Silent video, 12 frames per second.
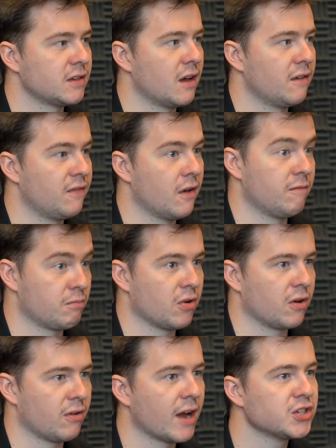of
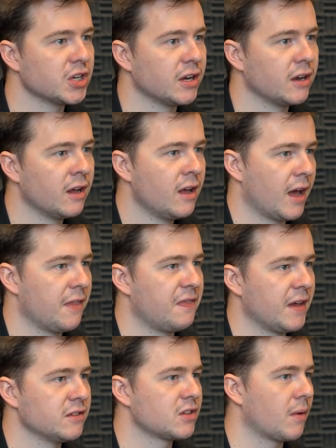progression and
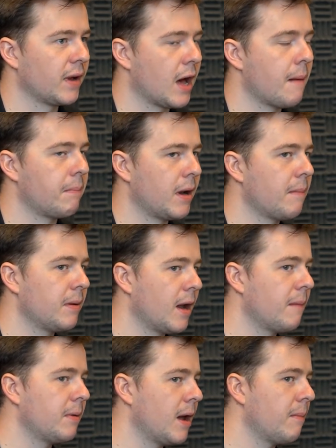things going up and up and
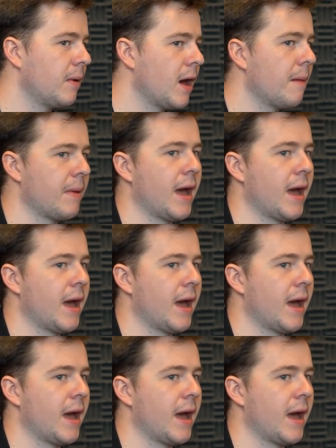up and up and up.